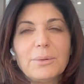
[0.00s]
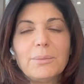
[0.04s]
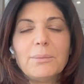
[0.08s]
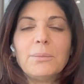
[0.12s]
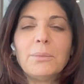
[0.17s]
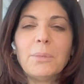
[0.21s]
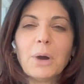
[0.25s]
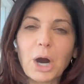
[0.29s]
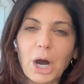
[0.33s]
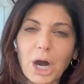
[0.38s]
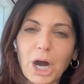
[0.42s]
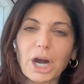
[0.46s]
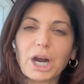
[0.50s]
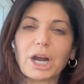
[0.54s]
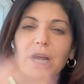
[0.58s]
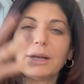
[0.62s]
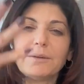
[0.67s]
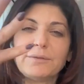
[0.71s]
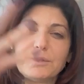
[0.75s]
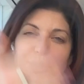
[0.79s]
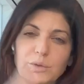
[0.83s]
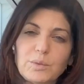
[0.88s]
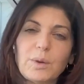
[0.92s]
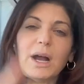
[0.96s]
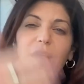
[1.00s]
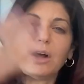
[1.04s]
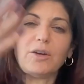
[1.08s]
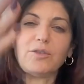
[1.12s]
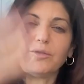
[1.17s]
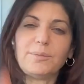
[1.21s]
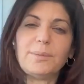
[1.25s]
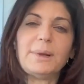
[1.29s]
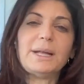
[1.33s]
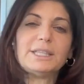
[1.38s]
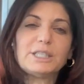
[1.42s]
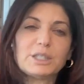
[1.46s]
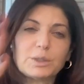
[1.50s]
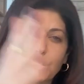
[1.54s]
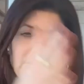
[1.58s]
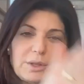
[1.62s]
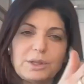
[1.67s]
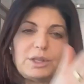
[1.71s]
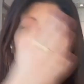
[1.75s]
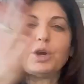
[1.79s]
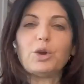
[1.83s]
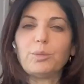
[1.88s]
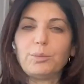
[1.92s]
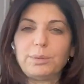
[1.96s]
mark of 12 months
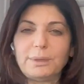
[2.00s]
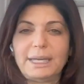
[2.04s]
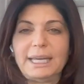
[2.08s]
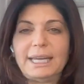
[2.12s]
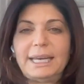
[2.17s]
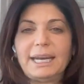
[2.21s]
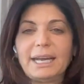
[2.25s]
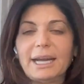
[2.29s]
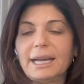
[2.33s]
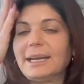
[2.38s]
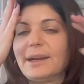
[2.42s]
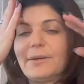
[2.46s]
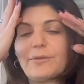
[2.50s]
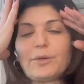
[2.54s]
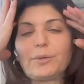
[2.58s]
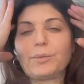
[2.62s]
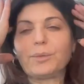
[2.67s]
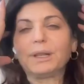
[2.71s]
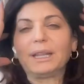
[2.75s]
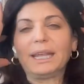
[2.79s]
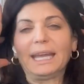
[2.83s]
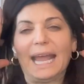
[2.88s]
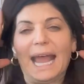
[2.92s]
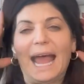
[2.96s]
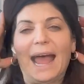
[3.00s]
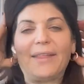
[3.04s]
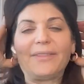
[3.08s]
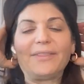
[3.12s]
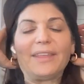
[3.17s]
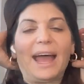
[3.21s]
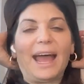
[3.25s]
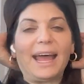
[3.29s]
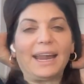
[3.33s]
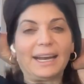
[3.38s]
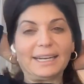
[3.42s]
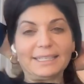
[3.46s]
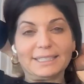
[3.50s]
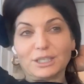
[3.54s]
with no bleeding. I never really had that.